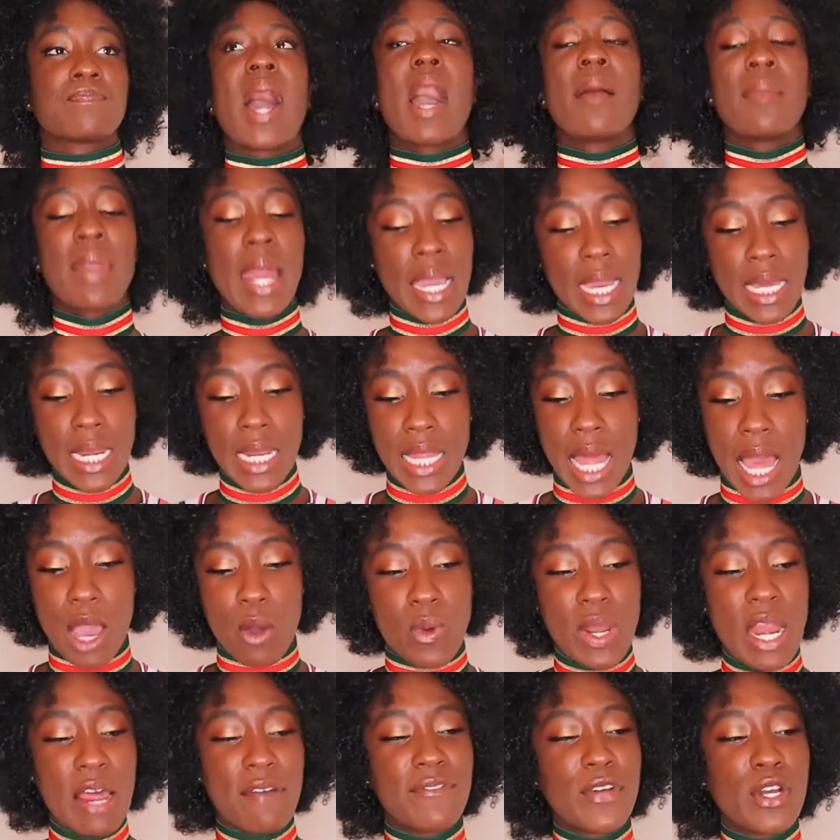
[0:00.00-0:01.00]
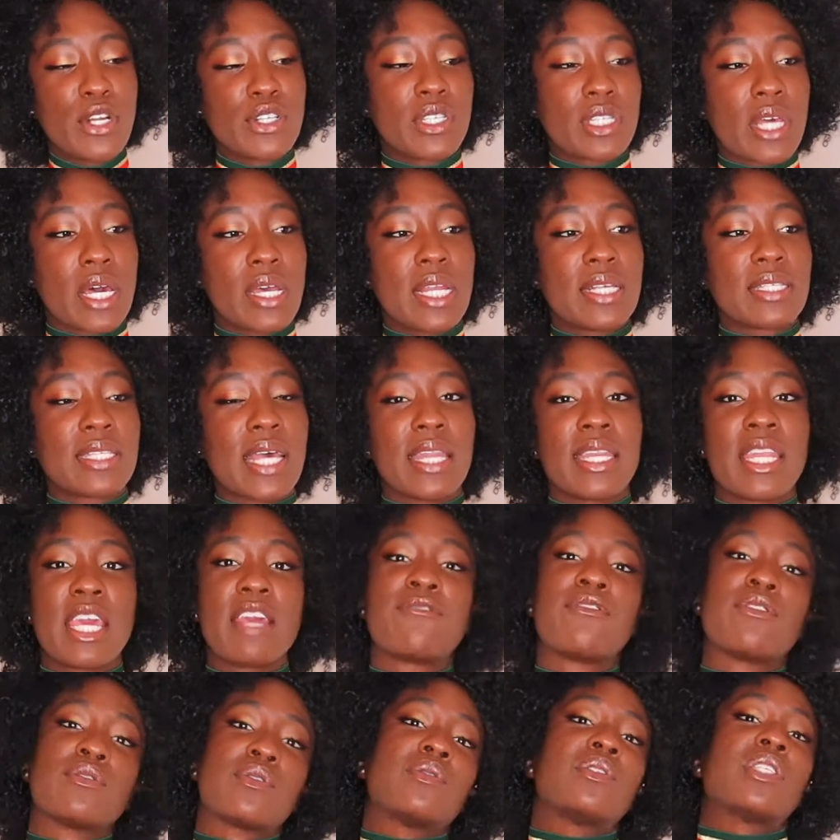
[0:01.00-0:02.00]
I'm not gonna lie, when I first saw this, I did
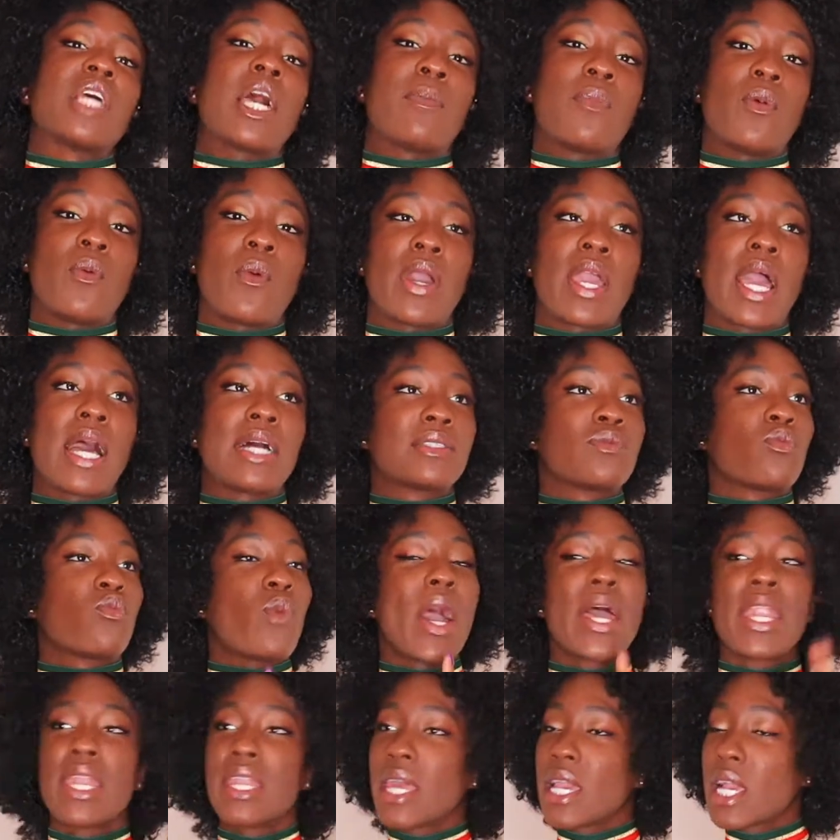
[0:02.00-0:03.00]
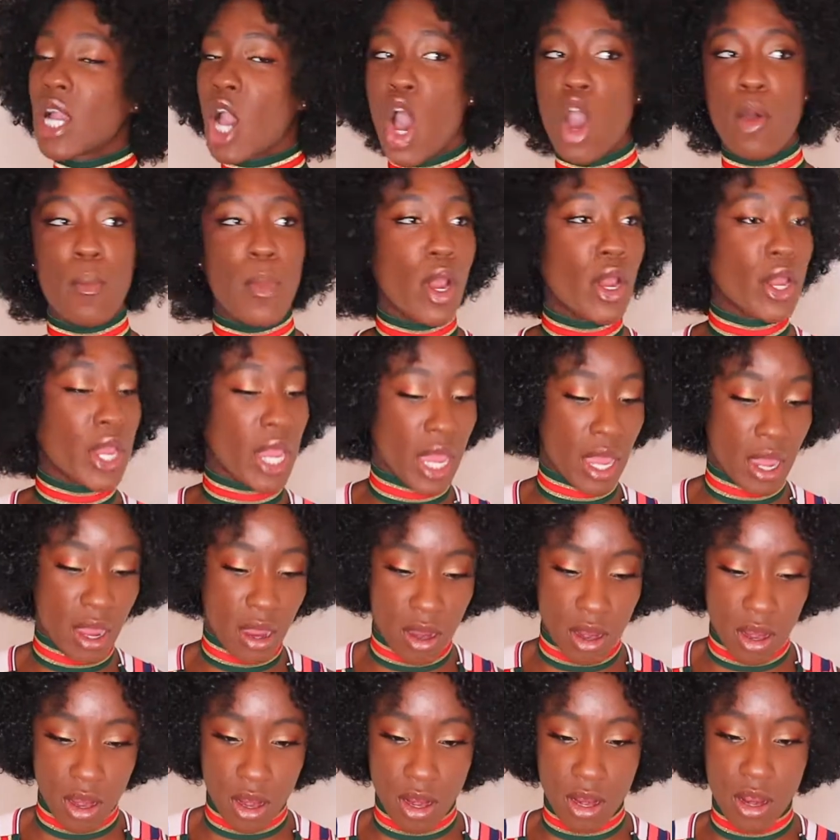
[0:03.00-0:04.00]
feel some type of way. I was like, why did they comb her
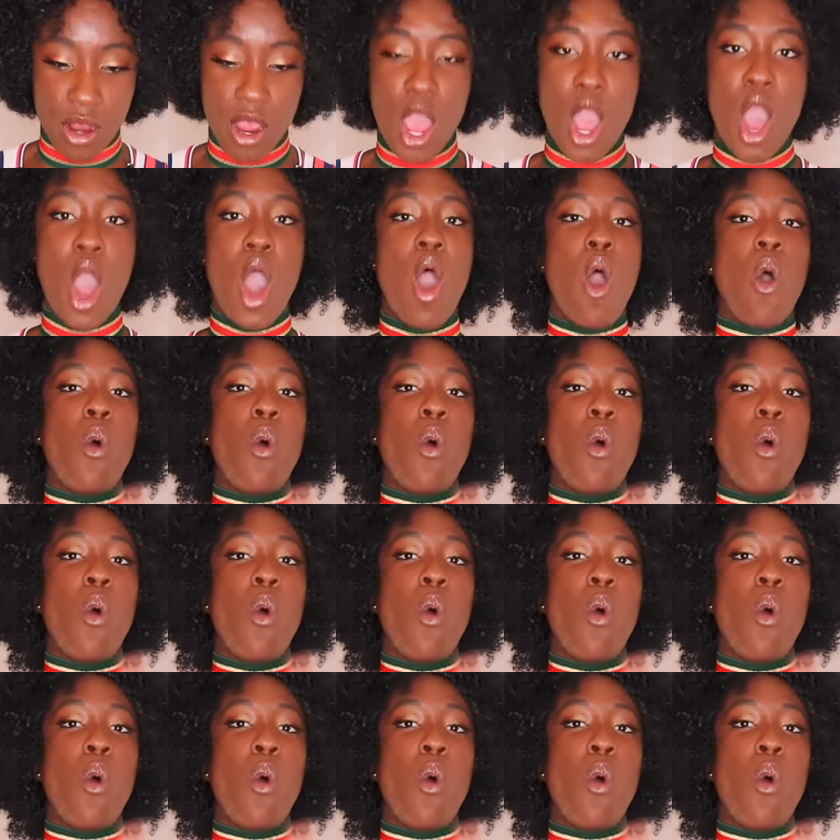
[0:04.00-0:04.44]
hair?